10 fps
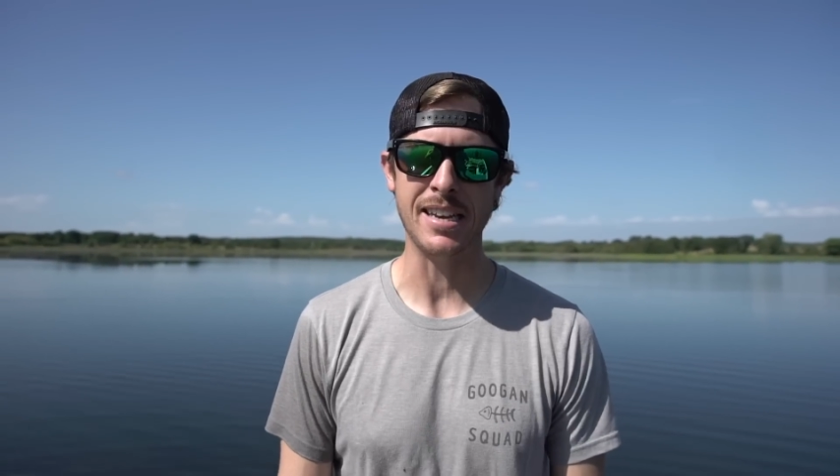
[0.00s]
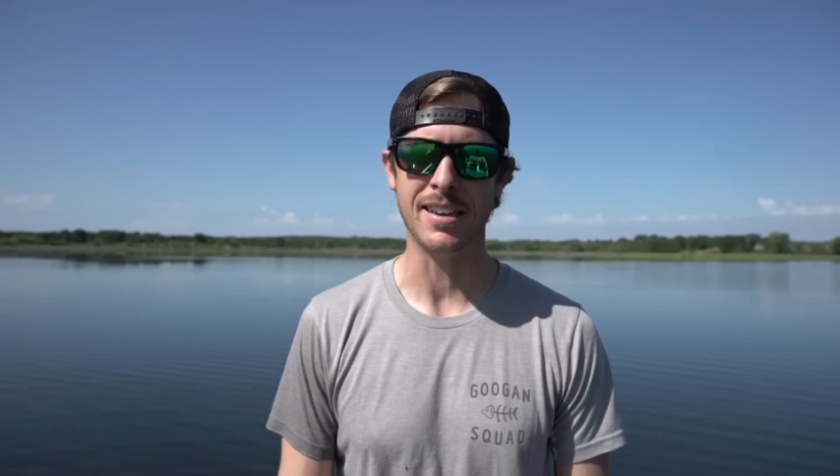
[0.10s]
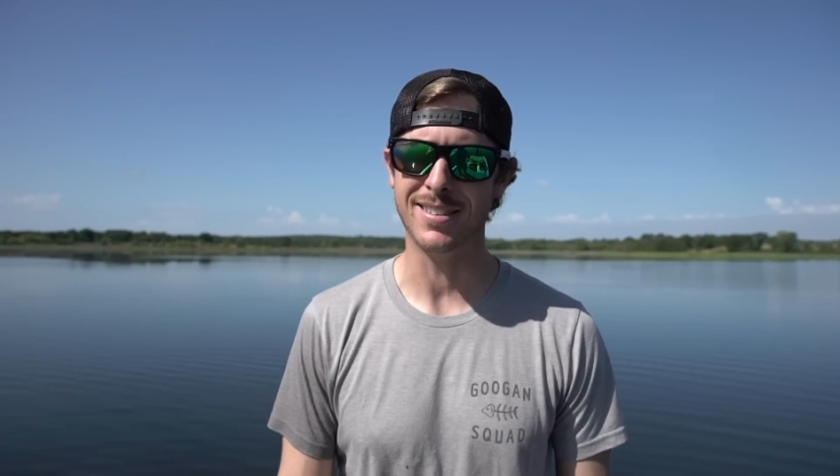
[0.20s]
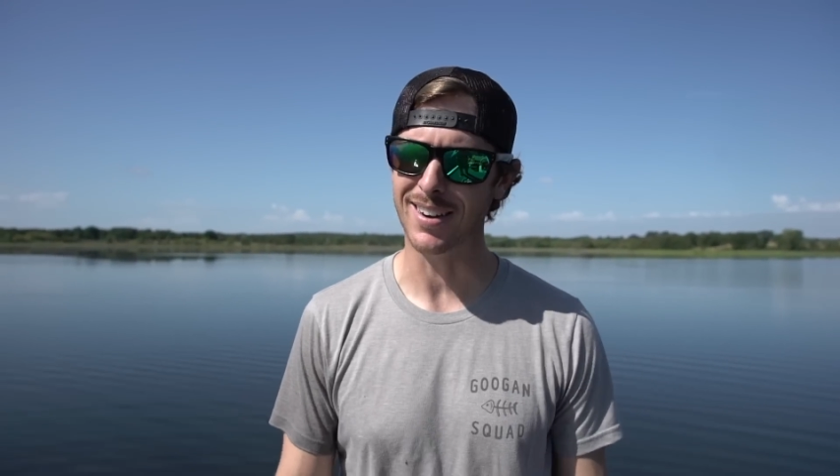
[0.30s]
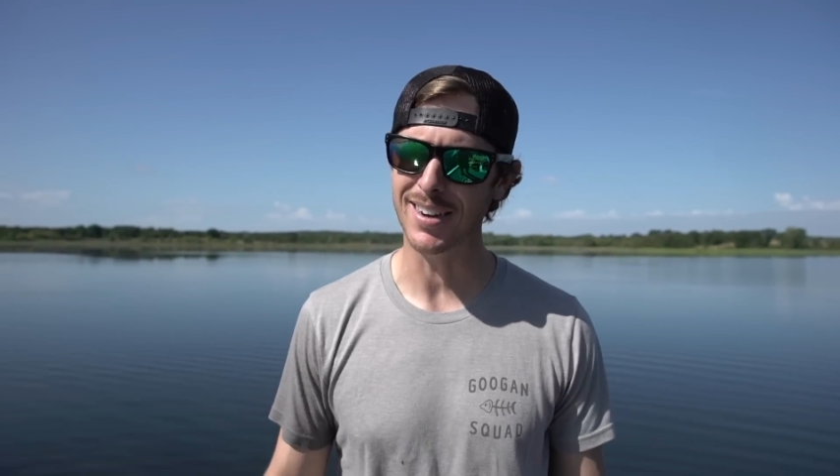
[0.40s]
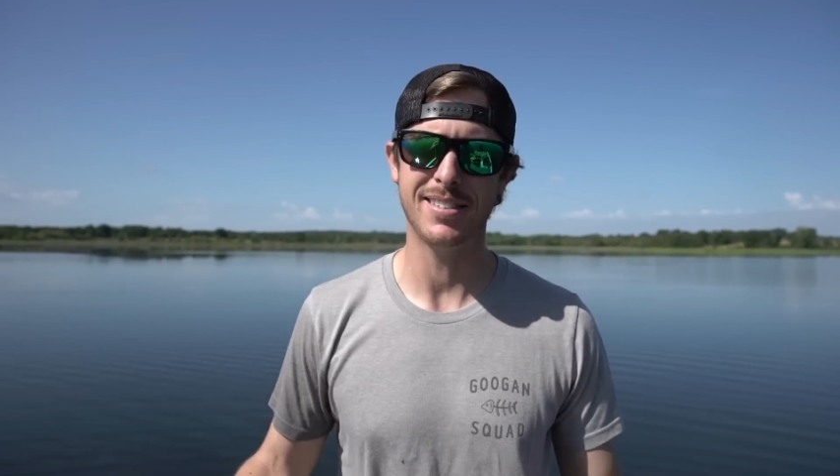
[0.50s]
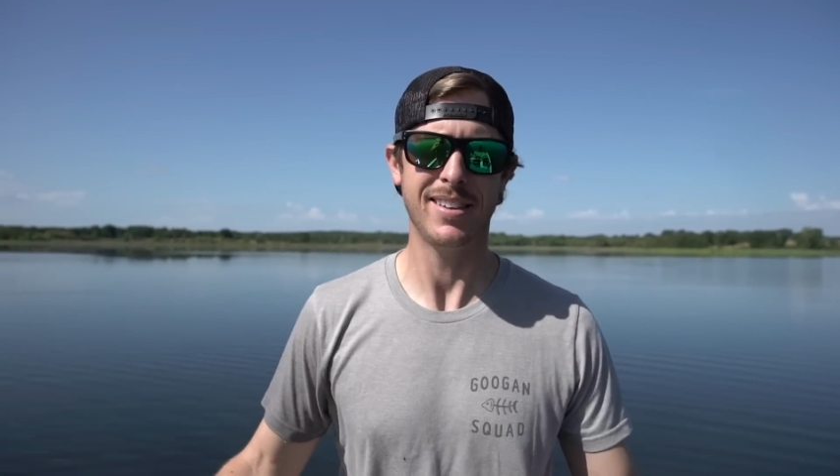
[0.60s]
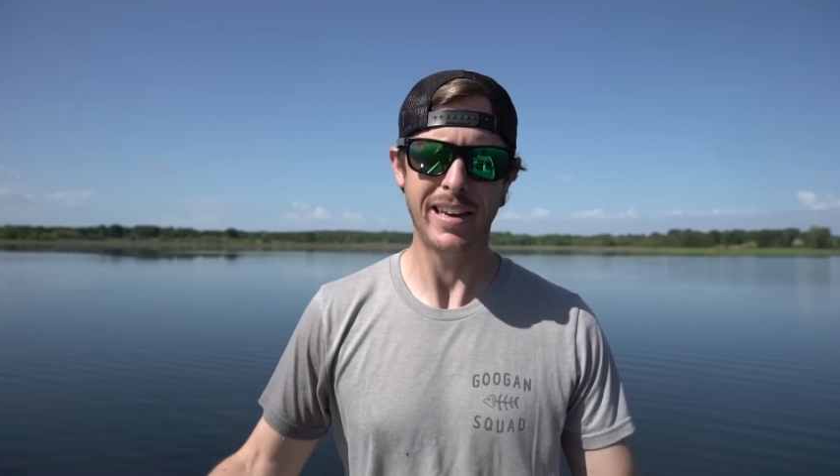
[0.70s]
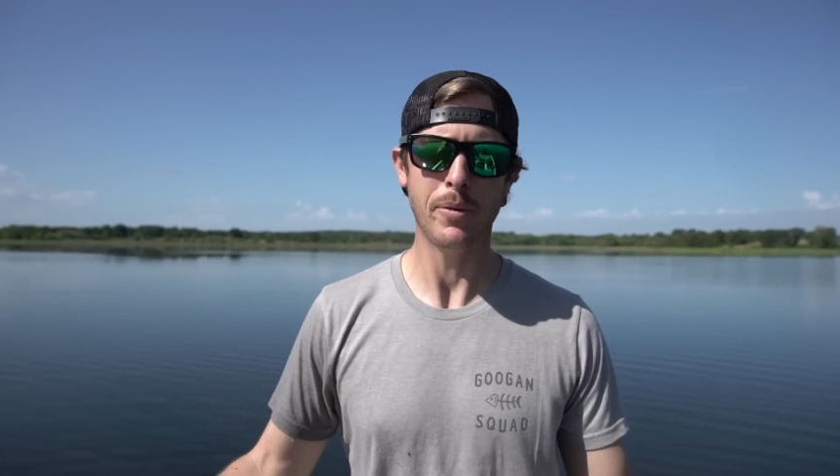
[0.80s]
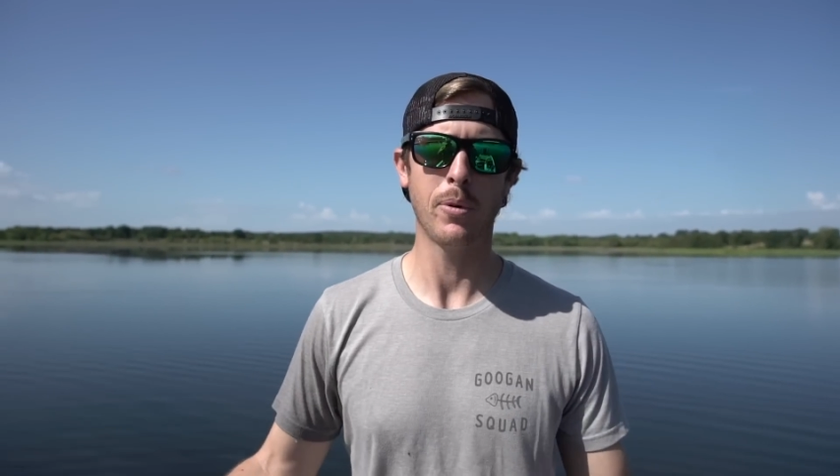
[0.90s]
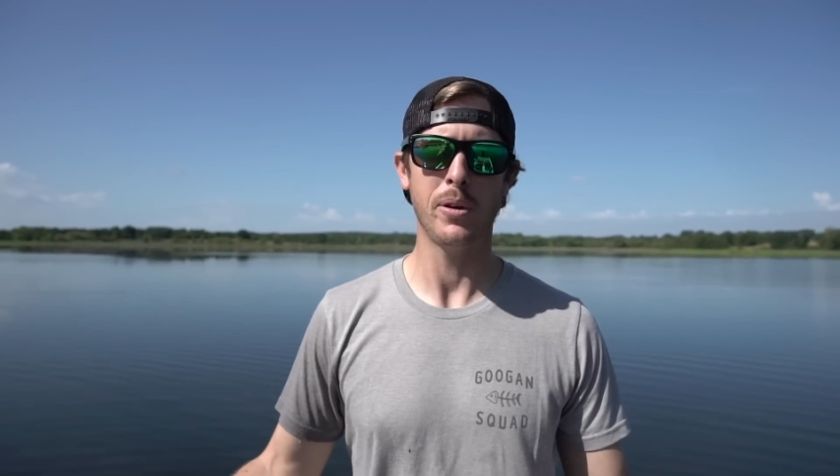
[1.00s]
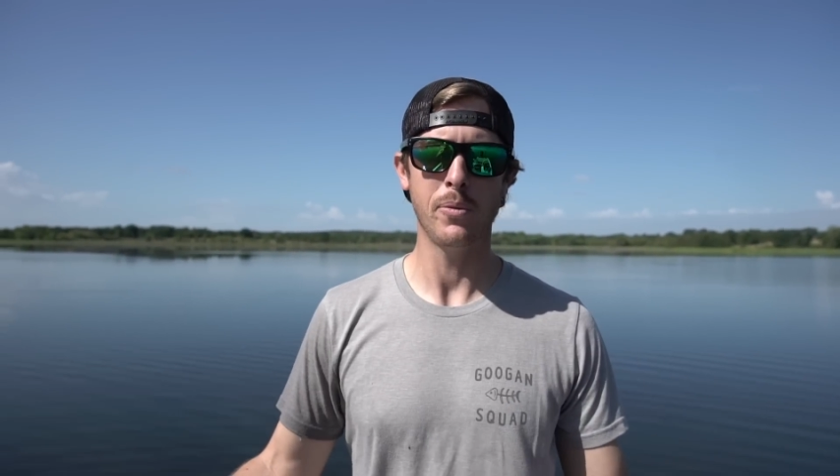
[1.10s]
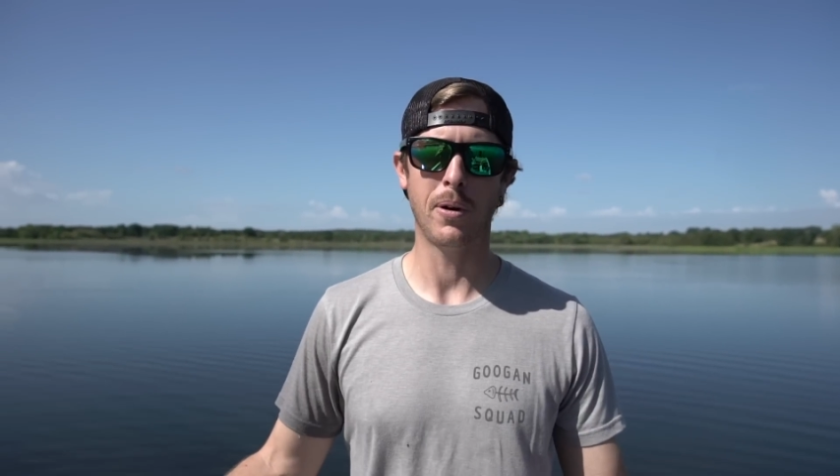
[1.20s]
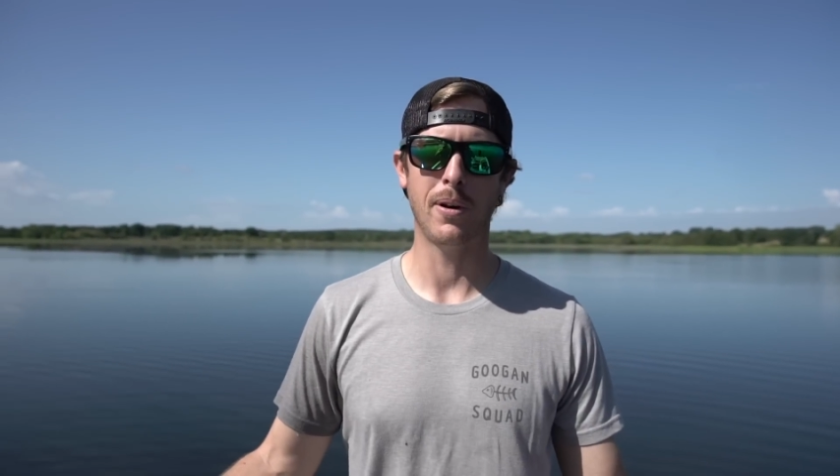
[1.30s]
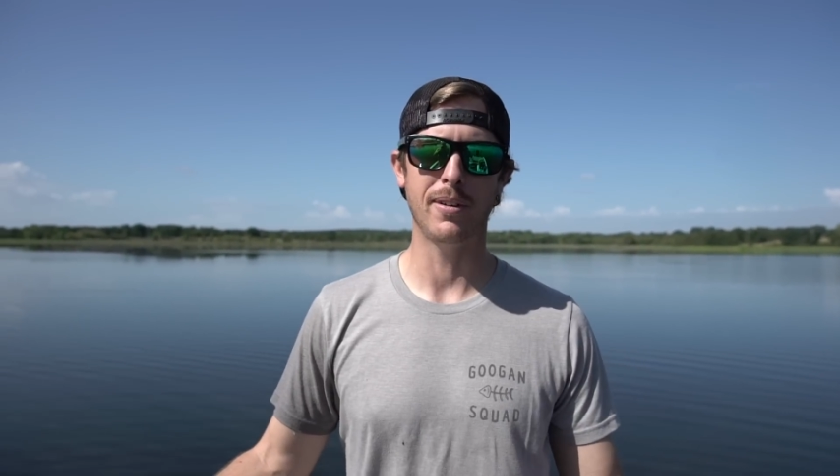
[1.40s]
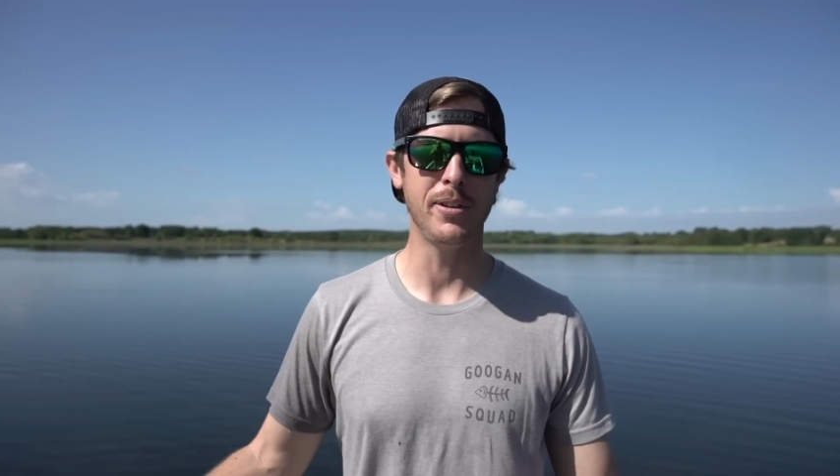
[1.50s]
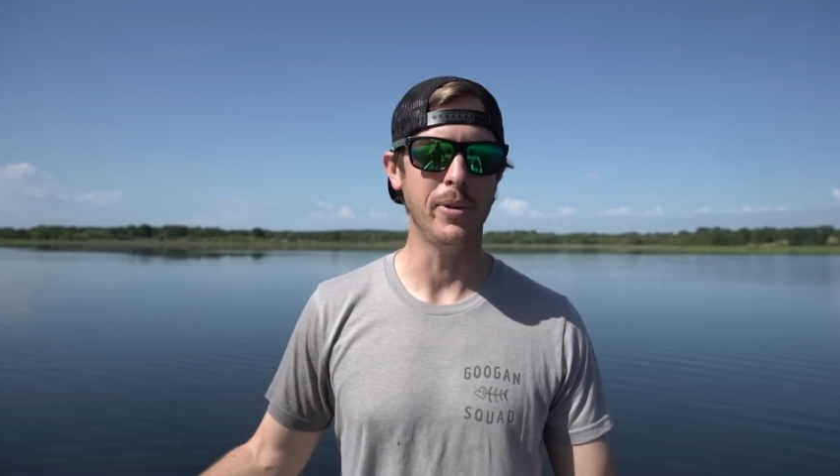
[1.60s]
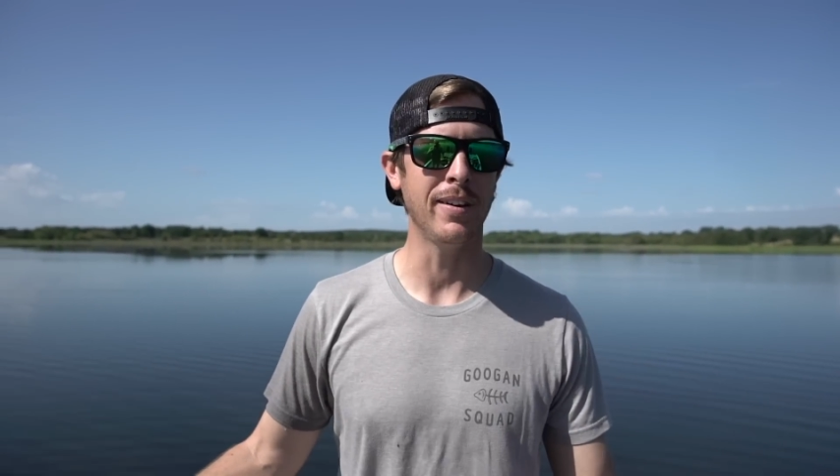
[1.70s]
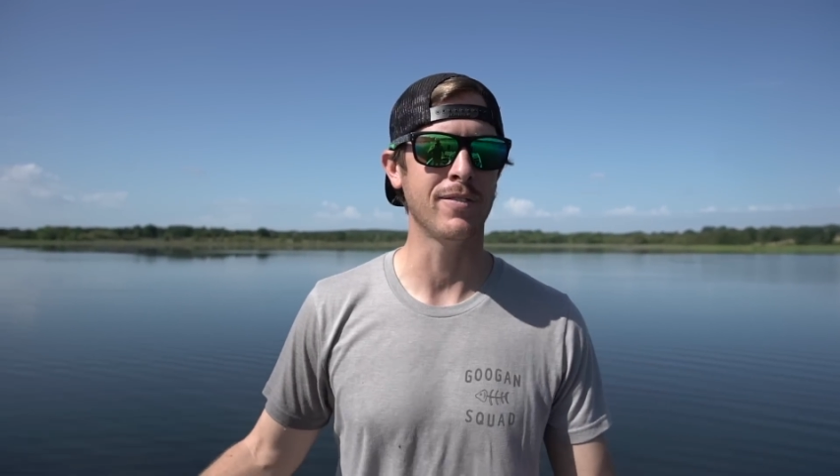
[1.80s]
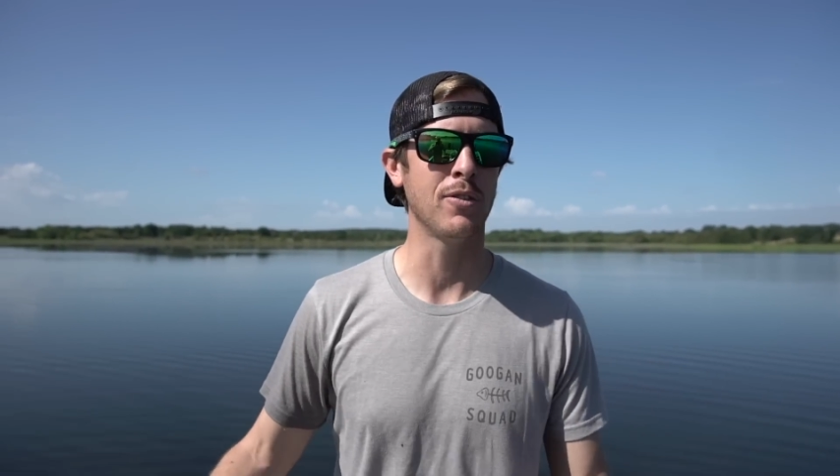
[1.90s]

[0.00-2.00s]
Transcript: Is it hot and sticky where you are? Do you have